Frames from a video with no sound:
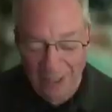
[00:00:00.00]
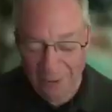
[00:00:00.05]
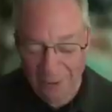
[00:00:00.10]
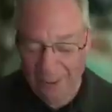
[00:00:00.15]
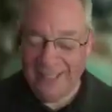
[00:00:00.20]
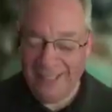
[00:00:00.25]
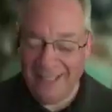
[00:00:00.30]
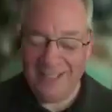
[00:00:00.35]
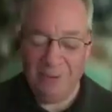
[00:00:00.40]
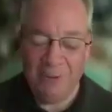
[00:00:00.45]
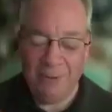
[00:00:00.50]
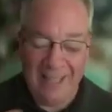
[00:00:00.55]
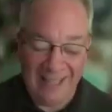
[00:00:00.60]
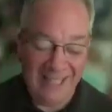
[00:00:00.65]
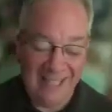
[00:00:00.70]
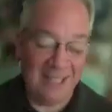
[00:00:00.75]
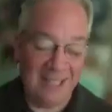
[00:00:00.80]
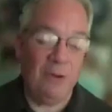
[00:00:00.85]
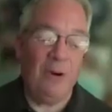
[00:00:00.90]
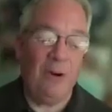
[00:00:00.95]
you. And
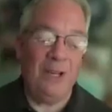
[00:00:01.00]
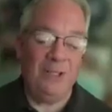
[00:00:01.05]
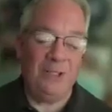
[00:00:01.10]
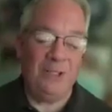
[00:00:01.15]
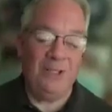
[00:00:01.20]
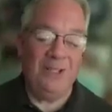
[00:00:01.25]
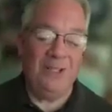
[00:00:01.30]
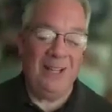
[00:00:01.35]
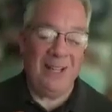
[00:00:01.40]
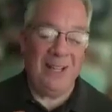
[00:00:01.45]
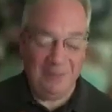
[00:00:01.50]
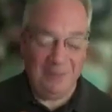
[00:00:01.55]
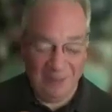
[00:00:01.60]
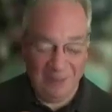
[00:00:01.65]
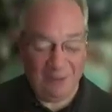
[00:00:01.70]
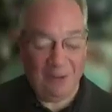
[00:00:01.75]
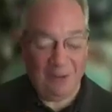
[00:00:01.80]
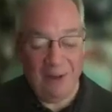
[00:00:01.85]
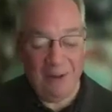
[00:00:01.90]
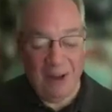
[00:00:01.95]
this question
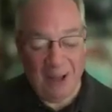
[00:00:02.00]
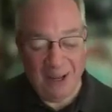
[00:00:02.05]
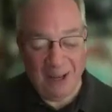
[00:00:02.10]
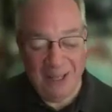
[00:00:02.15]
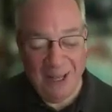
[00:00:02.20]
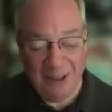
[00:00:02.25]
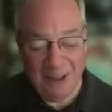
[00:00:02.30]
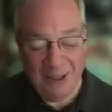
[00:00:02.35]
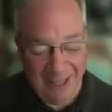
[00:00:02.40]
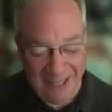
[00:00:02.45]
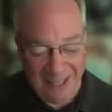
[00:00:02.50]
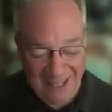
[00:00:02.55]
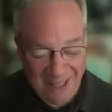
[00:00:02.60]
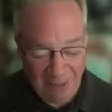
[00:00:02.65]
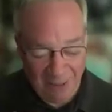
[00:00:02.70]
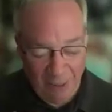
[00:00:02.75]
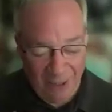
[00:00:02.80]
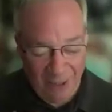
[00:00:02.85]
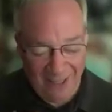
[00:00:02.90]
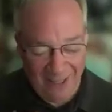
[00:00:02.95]
comes from not knowing
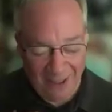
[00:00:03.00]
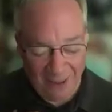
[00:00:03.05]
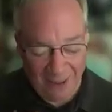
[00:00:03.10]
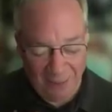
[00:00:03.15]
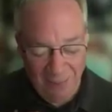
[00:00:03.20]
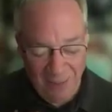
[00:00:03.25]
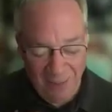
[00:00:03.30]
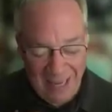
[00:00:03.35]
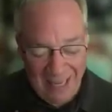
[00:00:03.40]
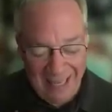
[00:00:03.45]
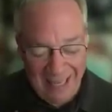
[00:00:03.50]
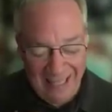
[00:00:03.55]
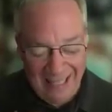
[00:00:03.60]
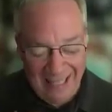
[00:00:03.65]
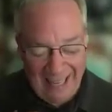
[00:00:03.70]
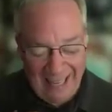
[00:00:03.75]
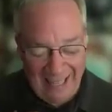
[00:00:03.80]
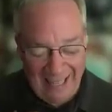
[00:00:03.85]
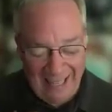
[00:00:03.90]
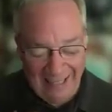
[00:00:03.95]
as well.
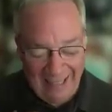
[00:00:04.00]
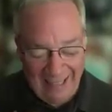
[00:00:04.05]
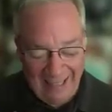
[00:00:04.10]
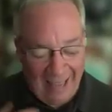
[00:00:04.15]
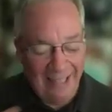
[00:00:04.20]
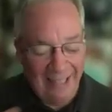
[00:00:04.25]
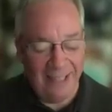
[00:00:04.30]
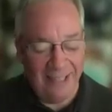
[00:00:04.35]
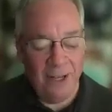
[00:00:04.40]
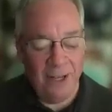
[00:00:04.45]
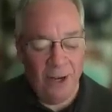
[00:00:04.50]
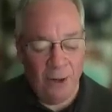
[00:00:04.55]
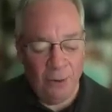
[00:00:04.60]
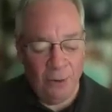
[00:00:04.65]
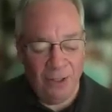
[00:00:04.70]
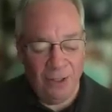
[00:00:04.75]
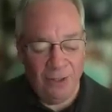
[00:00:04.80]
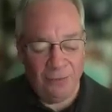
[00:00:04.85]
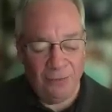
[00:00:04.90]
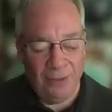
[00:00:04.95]
I didn't
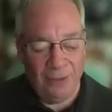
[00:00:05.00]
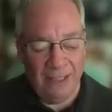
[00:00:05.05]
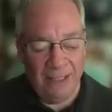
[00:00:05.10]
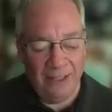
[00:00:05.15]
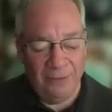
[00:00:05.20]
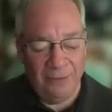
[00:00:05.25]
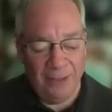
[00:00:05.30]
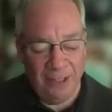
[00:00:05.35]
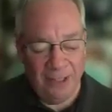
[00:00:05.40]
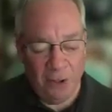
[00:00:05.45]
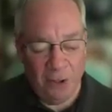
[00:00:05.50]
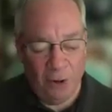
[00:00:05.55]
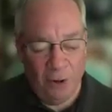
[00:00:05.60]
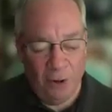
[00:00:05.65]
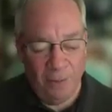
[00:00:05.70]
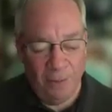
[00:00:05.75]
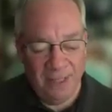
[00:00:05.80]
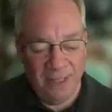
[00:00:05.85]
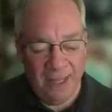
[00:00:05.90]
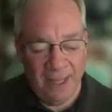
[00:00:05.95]
know if in
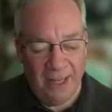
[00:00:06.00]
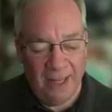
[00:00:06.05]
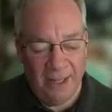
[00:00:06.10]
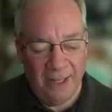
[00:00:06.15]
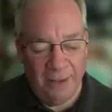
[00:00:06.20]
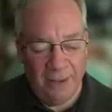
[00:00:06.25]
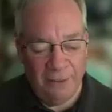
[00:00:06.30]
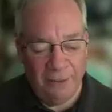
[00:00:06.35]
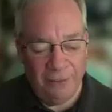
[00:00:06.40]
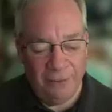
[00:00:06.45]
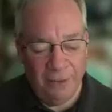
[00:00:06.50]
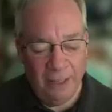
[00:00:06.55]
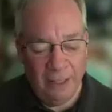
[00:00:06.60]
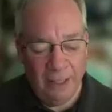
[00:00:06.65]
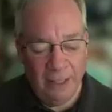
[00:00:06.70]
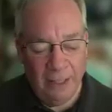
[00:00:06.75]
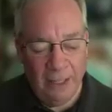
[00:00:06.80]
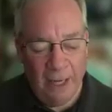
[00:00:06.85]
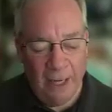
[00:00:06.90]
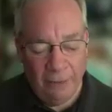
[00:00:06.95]
terms of
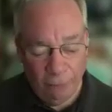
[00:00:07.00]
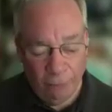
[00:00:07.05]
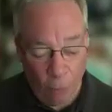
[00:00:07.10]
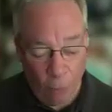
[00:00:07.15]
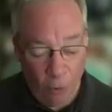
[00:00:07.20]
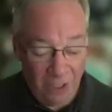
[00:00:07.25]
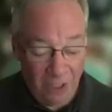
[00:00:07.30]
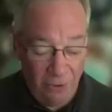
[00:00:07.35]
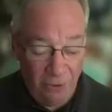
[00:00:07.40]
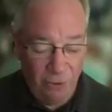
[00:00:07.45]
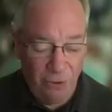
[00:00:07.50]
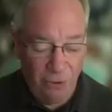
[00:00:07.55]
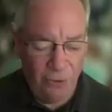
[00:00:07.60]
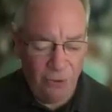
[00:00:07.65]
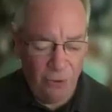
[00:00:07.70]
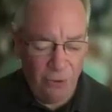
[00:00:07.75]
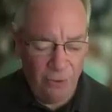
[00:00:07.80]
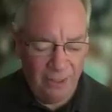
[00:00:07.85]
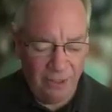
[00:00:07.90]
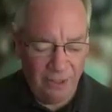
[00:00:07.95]
what you
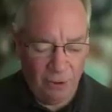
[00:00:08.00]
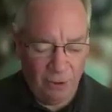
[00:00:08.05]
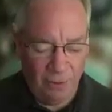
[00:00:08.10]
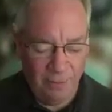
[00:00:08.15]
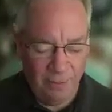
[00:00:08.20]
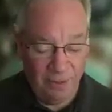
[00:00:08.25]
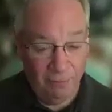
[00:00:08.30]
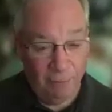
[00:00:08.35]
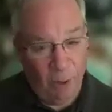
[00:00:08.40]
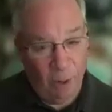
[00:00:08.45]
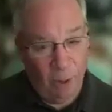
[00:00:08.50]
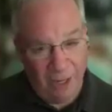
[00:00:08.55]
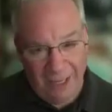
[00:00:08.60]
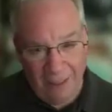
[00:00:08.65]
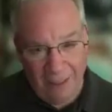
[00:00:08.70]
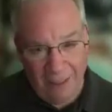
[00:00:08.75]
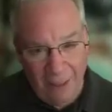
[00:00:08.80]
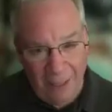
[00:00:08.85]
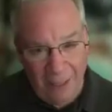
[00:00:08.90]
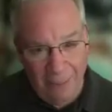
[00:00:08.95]
do in terms of
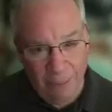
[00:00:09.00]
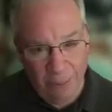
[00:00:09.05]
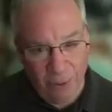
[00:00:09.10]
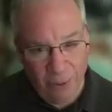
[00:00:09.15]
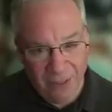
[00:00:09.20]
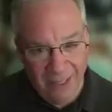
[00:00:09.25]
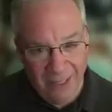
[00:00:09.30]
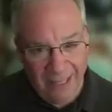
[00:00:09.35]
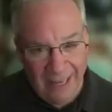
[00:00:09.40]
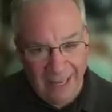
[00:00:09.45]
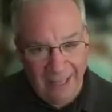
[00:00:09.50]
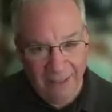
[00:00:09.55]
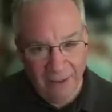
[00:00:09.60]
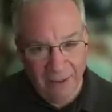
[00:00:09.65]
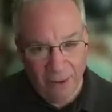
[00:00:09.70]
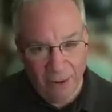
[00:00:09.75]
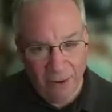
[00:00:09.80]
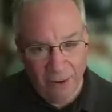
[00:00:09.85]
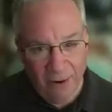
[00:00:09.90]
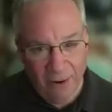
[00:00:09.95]
bringing people
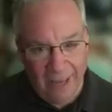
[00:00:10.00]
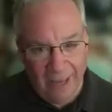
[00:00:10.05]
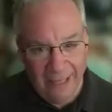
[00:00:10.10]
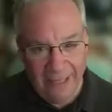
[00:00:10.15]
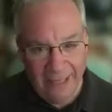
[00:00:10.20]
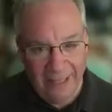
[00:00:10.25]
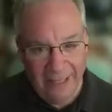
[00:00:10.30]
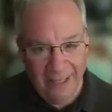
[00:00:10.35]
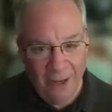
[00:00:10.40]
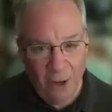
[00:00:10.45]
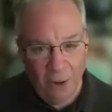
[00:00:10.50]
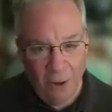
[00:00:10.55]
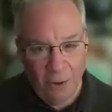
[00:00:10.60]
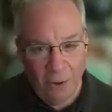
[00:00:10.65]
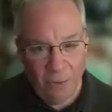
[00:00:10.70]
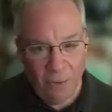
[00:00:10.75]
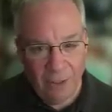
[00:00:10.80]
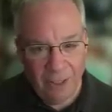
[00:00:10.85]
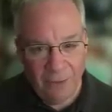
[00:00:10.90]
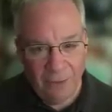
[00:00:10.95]
together, I didn't
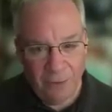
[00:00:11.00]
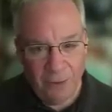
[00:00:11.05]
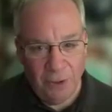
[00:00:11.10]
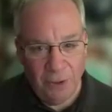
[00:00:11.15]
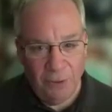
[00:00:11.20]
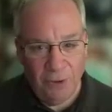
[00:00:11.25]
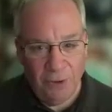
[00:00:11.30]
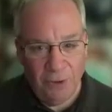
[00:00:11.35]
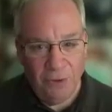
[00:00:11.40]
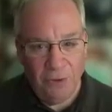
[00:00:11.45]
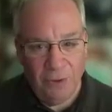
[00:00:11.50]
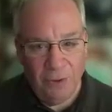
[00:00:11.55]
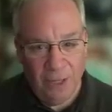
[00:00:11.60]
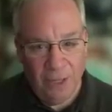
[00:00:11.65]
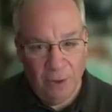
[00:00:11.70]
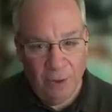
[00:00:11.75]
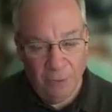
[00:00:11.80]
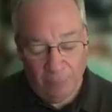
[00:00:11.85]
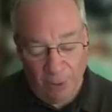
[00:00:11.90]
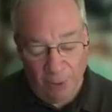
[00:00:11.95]
know if you
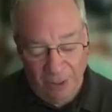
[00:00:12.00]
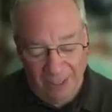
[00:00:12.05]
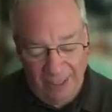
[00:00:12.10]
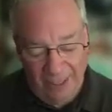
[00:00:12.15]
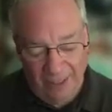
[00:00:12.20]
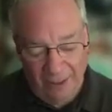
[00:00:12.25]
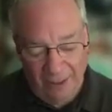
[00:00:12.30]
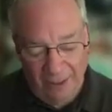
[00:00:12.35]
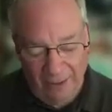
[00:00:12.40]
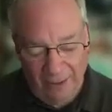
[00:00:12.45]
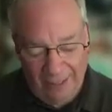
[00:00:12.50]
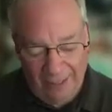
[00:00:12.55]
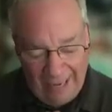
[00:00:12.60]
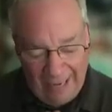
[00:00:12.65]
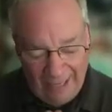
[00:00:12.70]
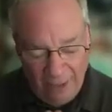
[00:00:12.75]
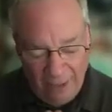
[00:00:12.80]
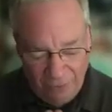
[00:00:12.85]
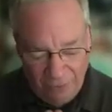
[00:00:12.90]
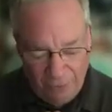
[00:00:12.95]
do, particular,
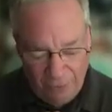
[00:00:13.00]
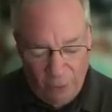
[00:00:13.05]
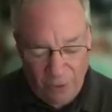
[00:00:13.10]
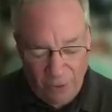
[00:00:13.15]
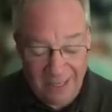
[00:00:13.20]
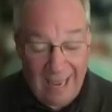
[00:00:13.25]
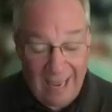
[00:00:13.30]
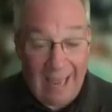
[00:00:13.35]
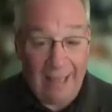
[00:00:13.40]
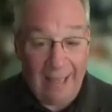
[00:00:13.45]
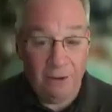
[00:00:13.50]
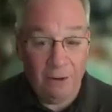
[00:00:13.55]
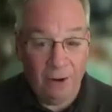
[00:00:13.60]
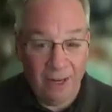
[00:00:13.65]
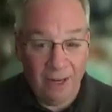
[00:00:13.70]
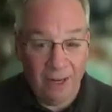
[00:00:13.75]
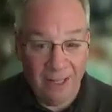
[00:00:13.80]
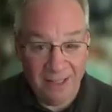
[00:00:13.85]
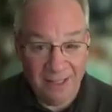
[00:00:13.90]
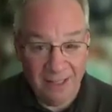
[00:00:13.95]
as far as
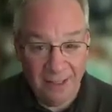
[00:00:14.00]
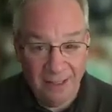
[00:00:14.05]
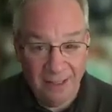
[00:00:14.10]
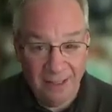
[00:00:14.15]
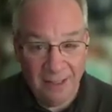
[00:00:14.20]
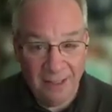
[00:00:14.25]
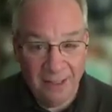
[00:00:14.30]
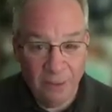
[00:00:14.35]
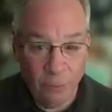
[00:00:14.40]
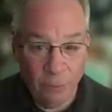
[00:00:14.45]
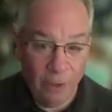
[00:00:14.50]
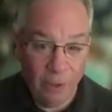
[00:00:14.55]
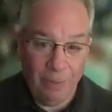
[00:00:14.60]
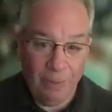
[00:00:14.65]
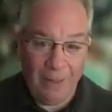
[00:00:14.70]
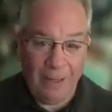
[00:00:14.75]
gatherings with